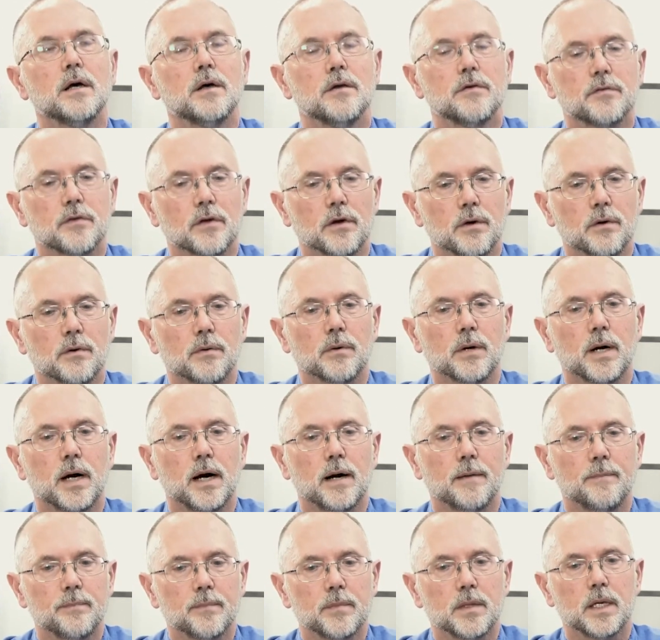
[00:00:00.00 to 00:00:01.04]

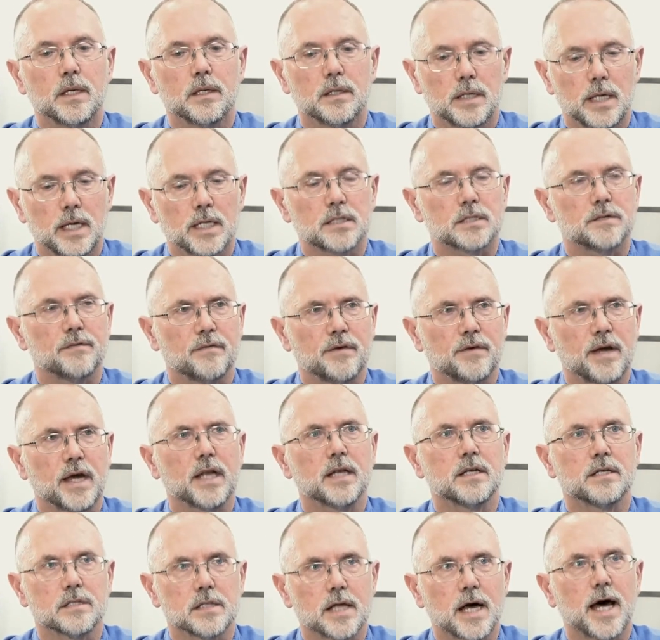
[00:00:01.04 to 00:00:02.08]
So it takes
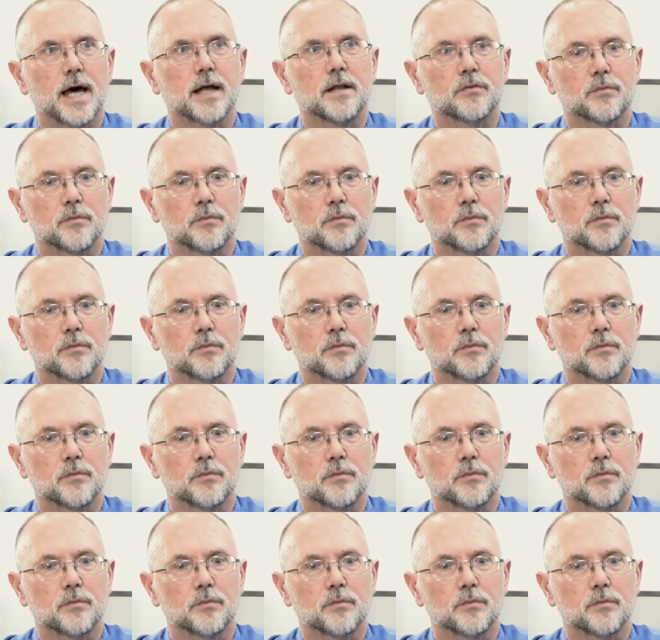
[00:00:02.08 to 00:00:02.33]
advantage of that as